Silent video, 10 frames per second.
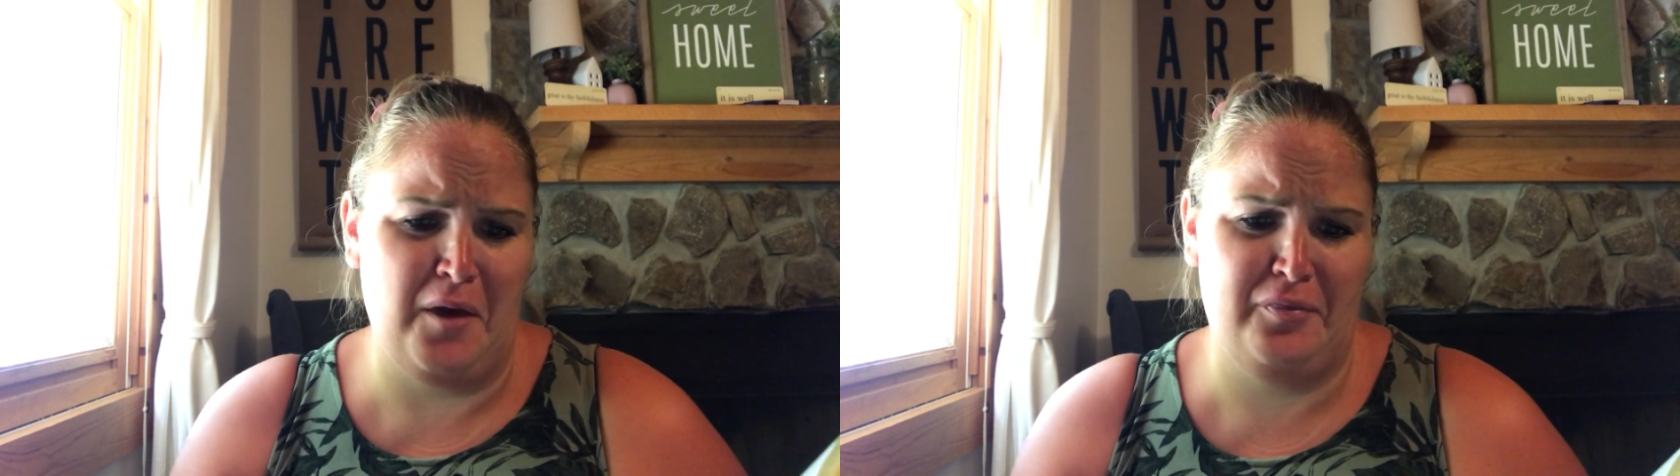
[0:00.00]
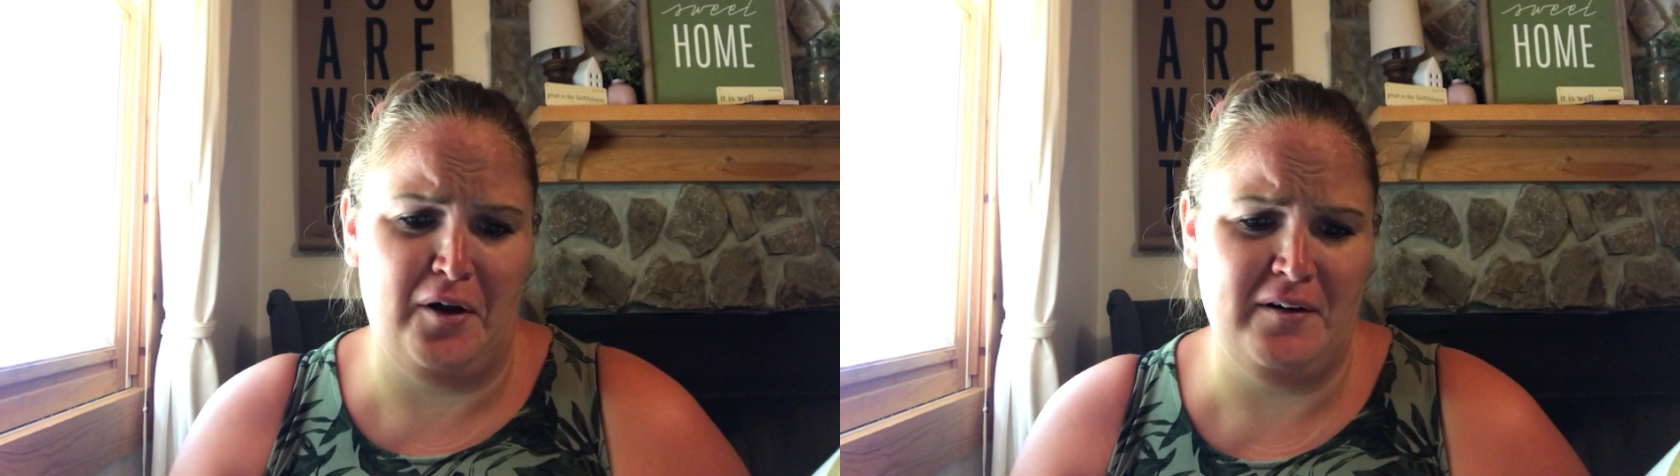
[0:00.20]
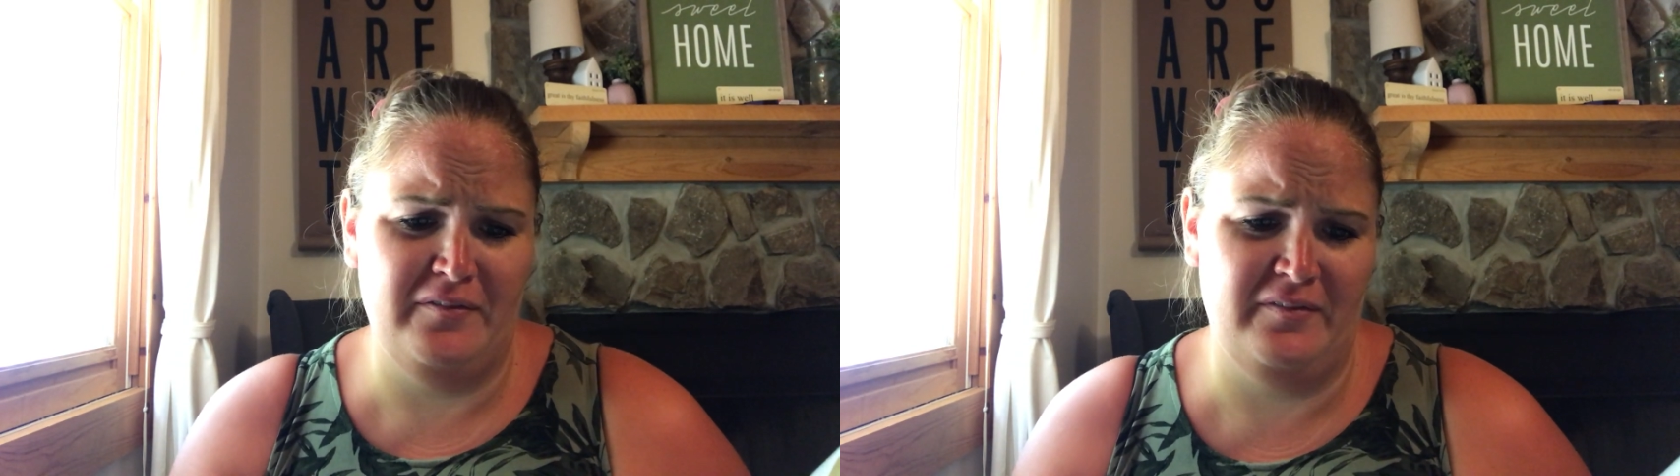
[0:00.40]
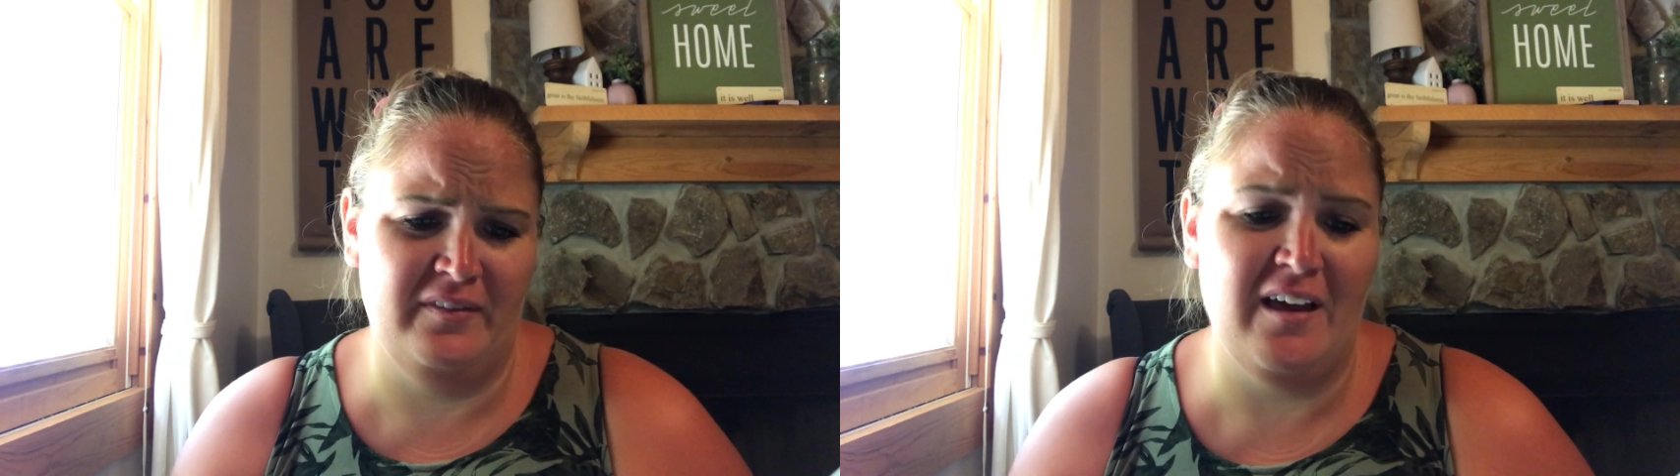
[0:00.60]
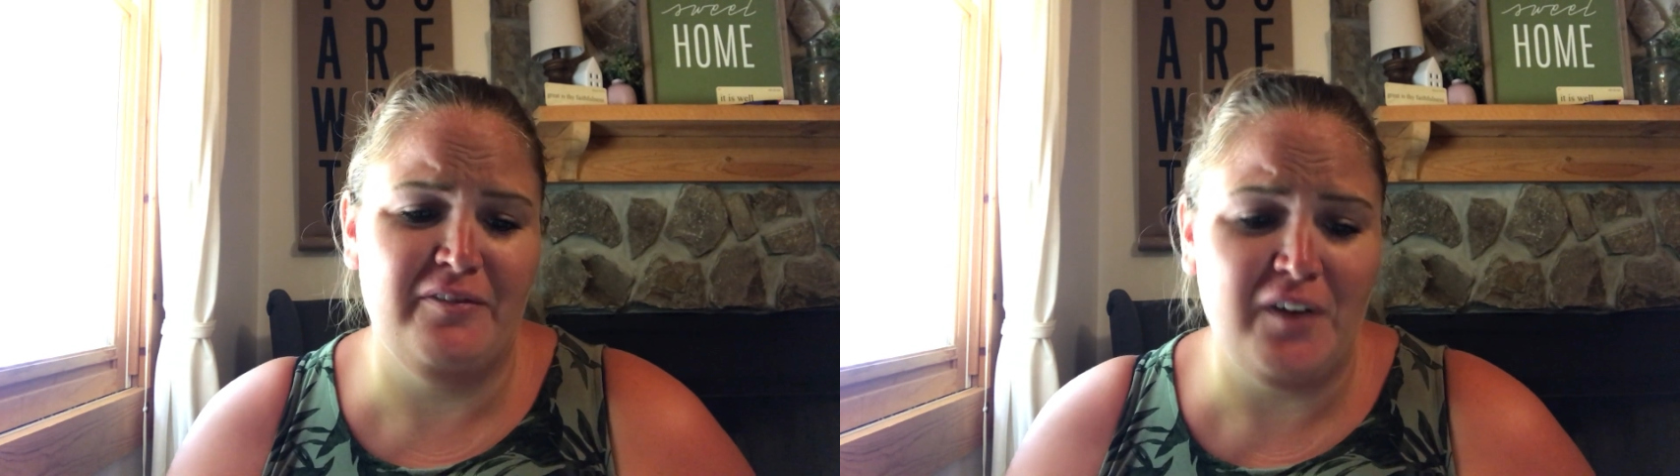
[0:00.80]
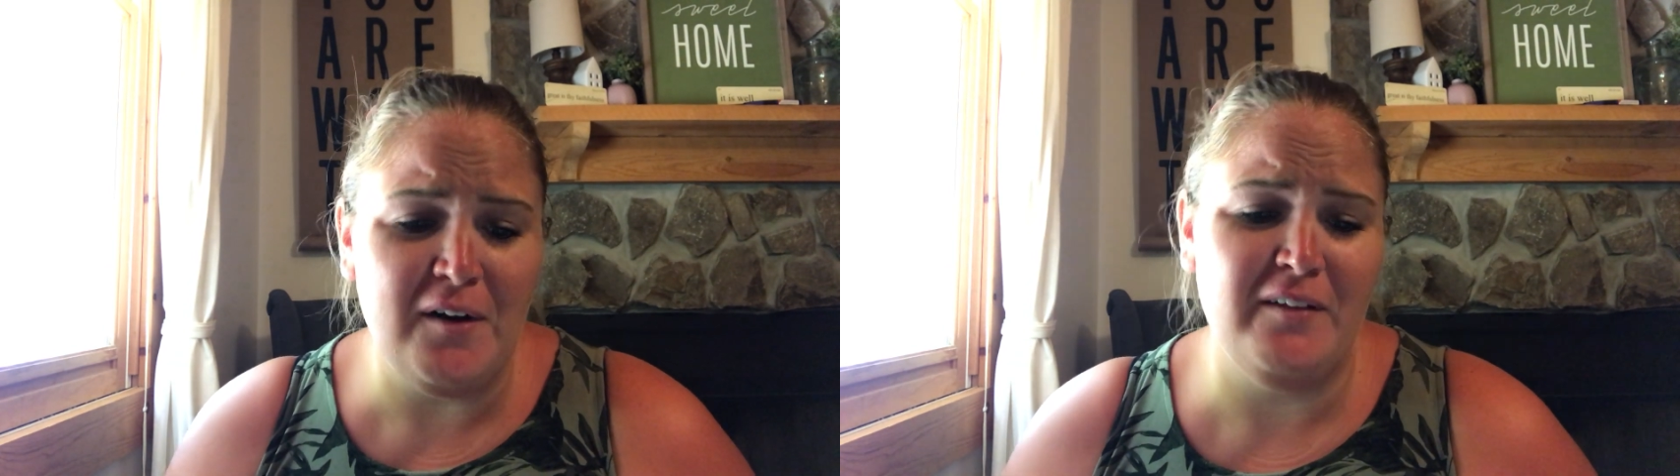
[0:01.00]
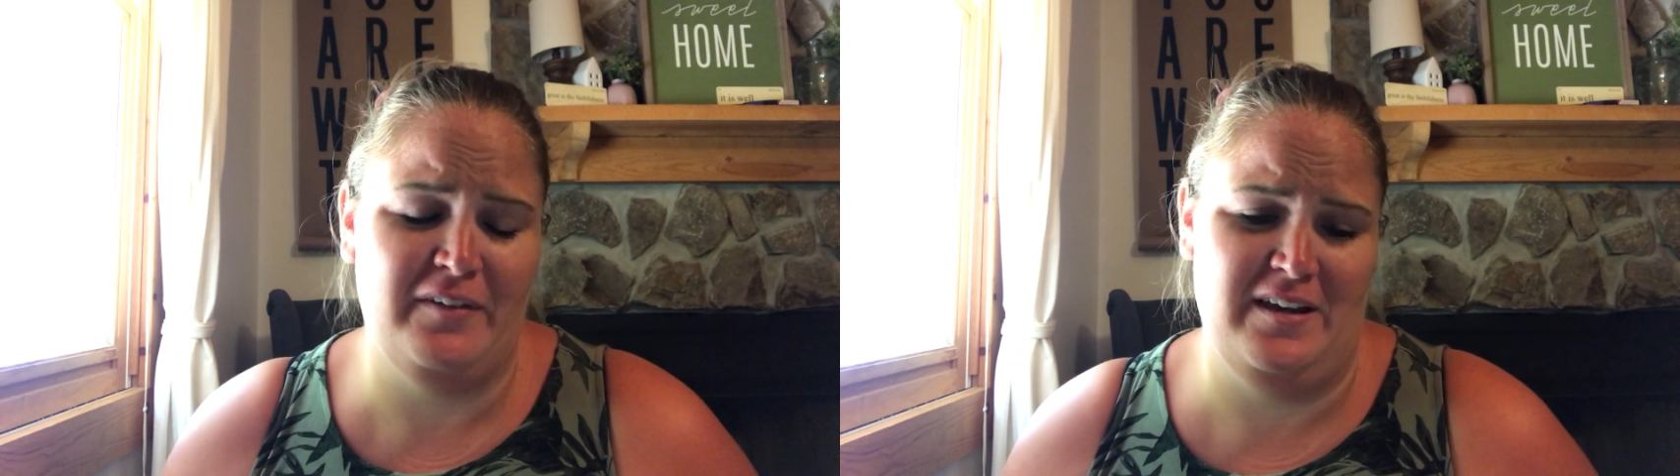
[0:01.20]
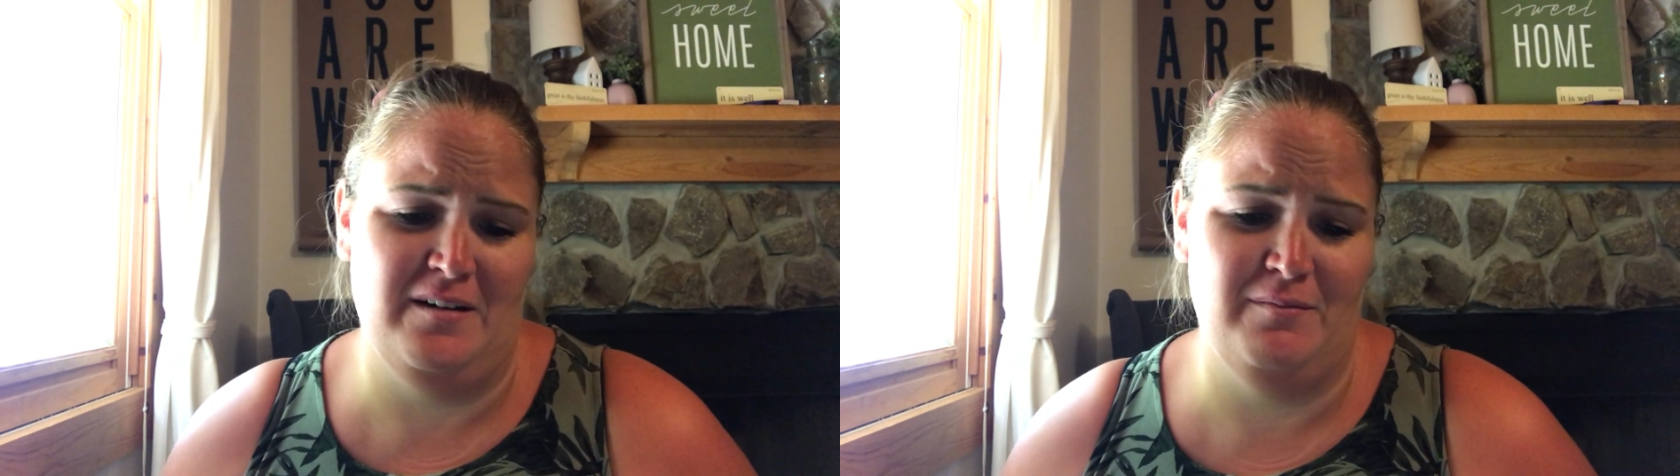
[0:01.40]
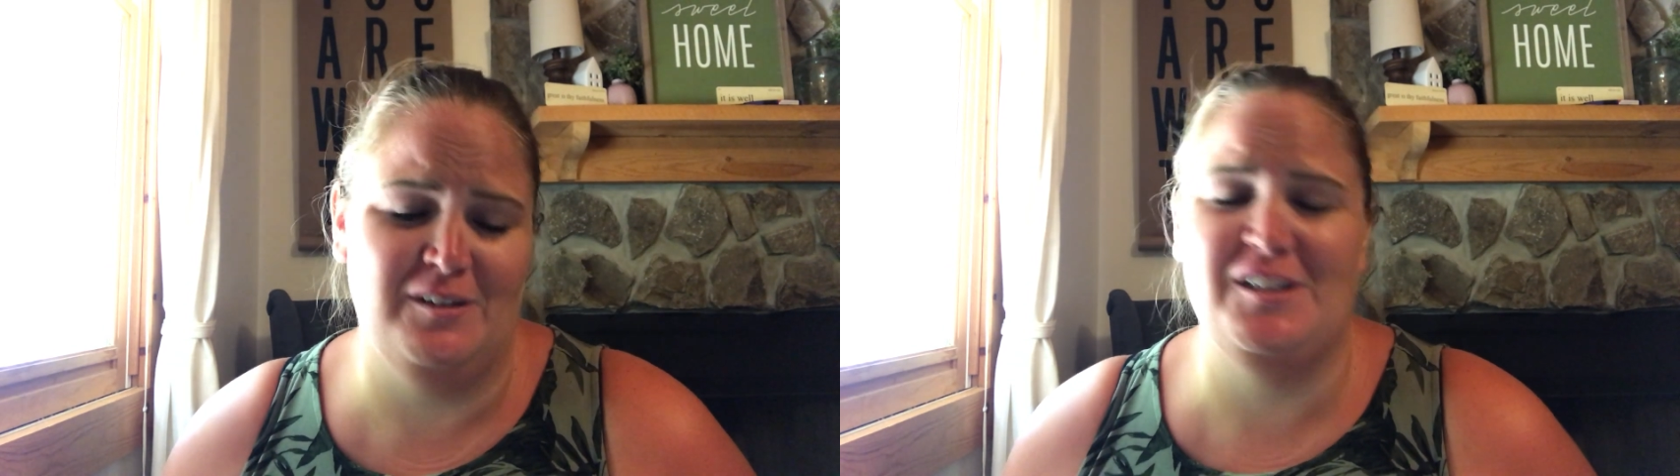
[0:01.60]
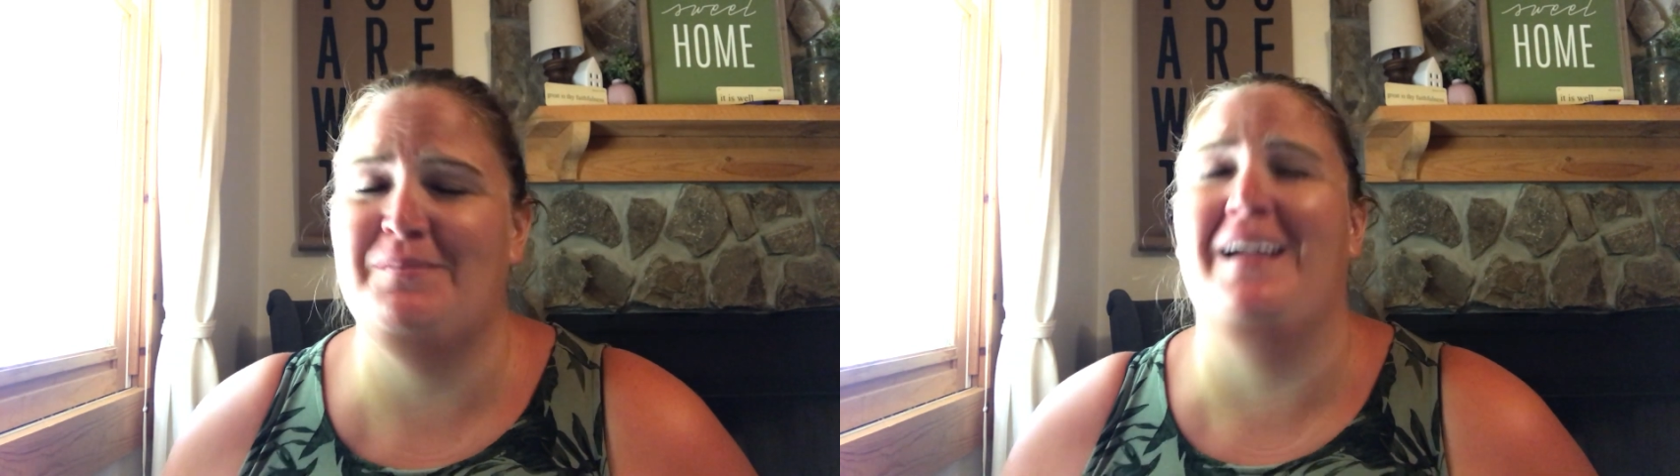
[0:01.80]
A third of him, or
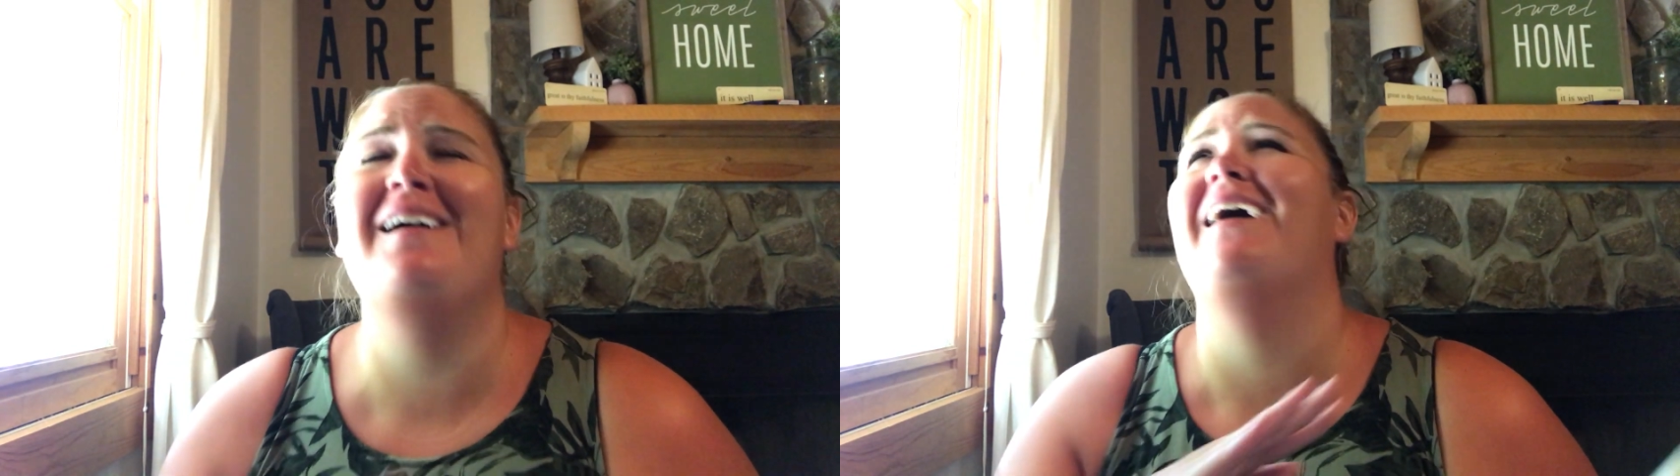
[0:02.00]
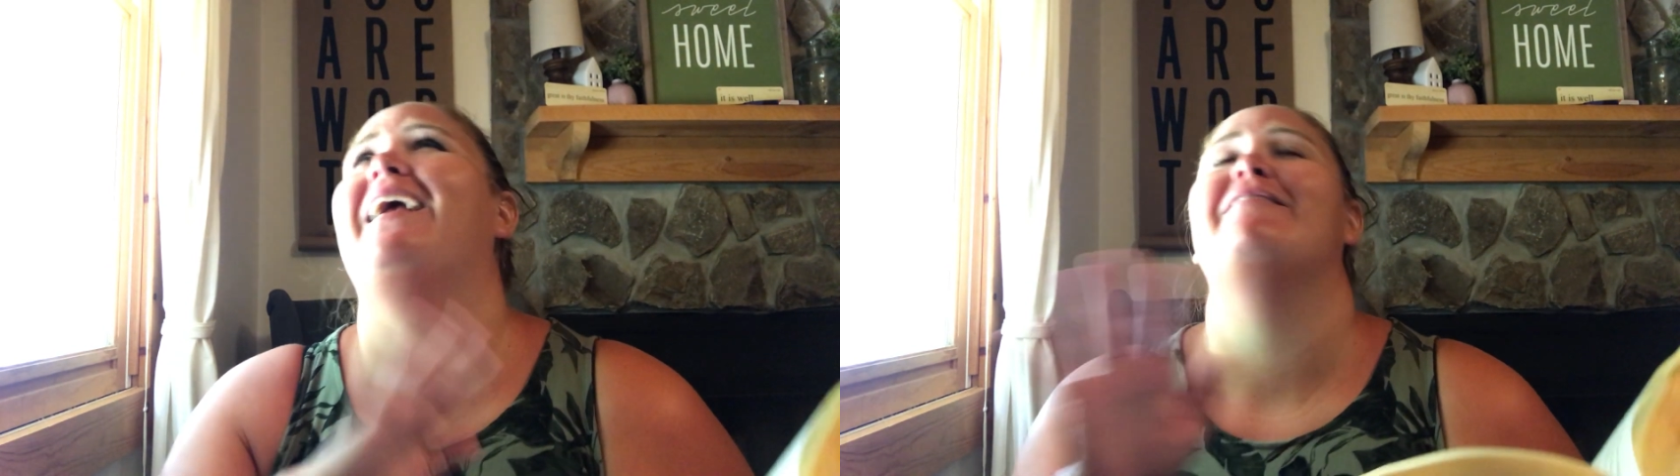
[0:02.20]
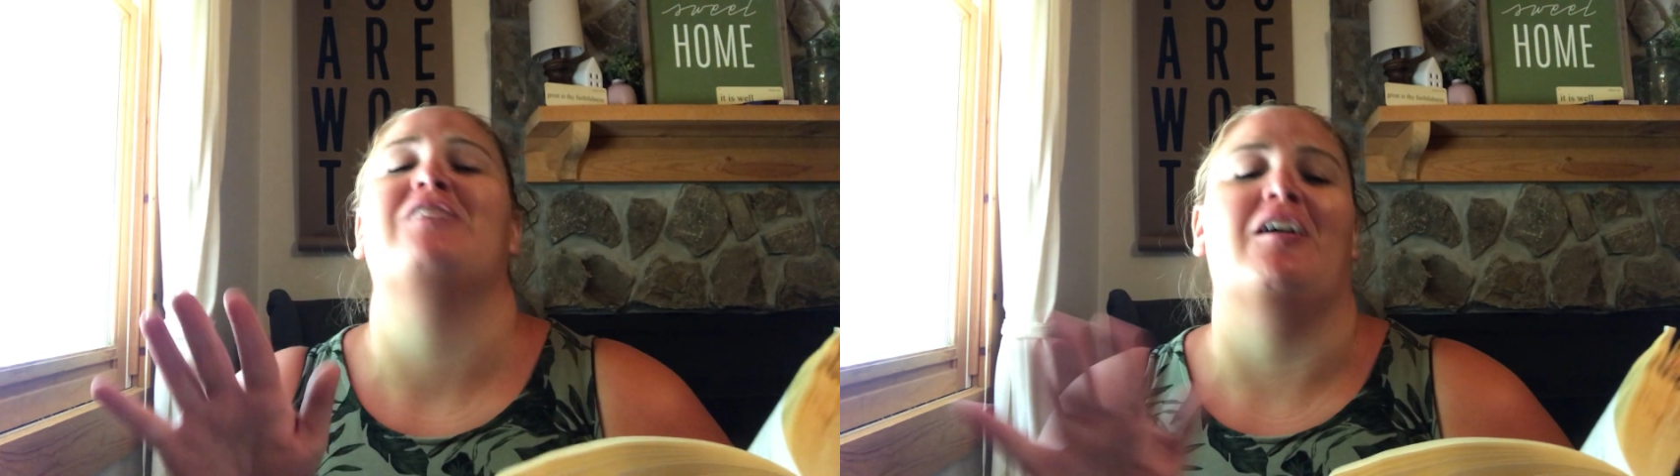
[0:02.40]
excuse me, I can't even